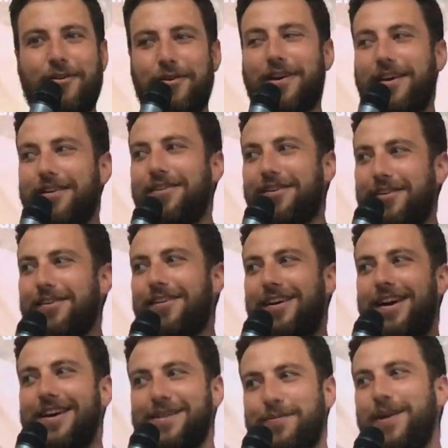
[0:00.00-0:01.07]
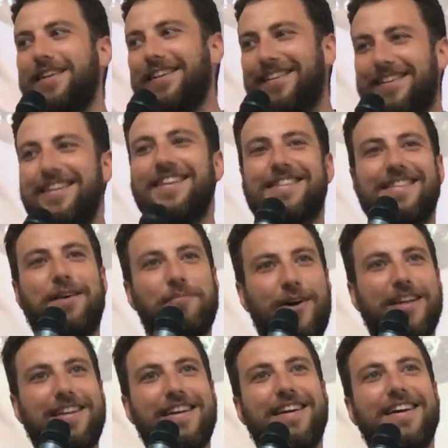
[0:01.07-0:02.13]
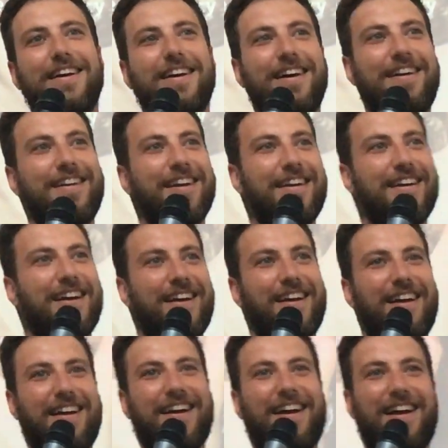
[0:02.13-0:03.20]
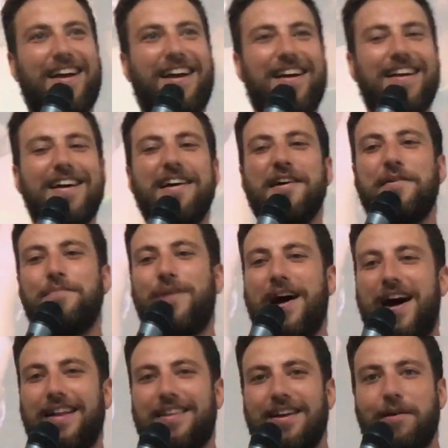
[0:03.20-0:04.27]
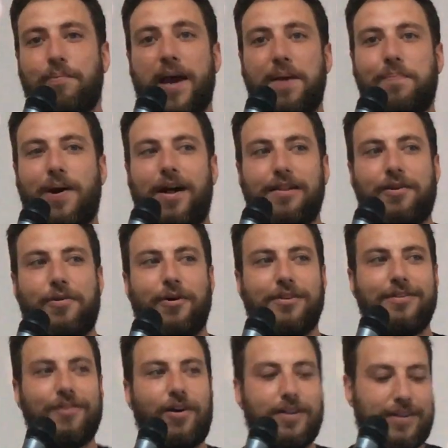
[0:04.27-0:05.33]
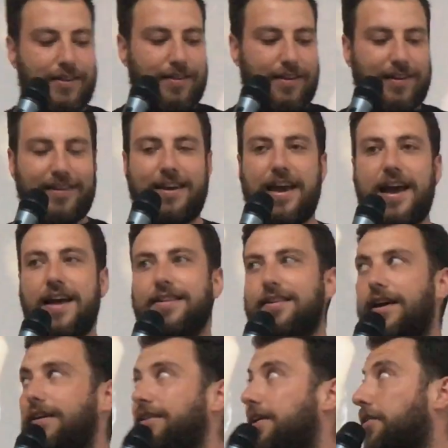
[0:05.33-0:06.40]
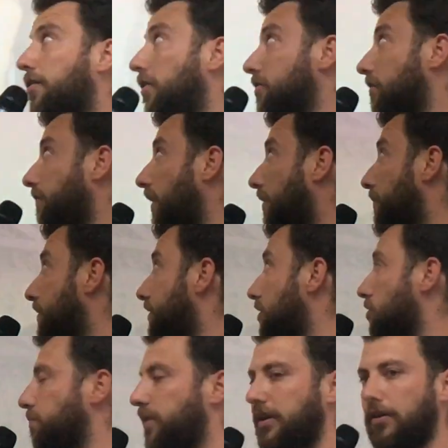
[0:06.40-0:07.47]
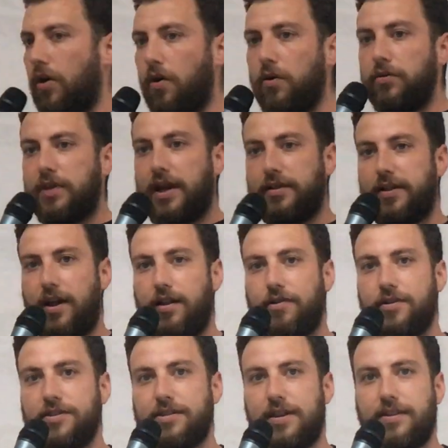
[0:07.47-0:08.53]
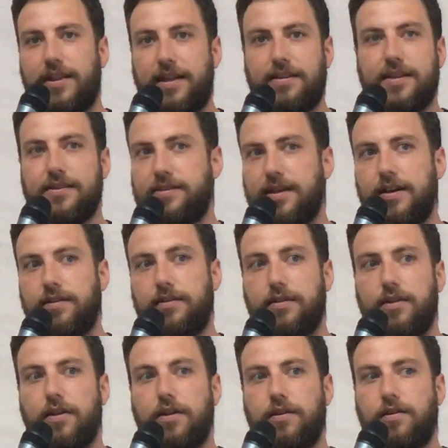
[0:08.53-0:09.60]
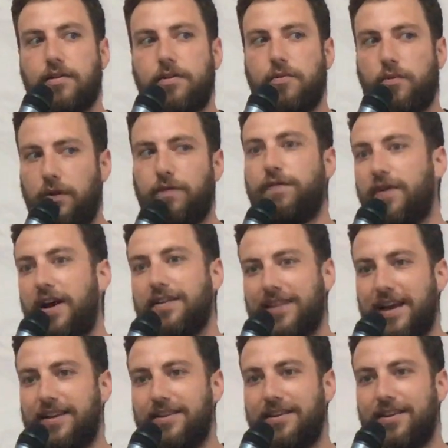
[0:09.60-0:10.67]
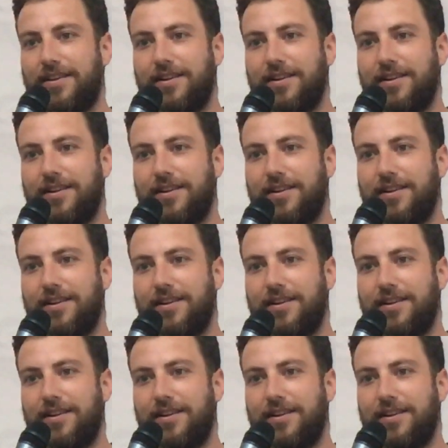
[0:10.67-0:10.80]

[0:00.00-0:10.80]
Okay, I expected at least somebody. But PayPal could not get their cost of acquisition below $10, and then they said, well, fuck that.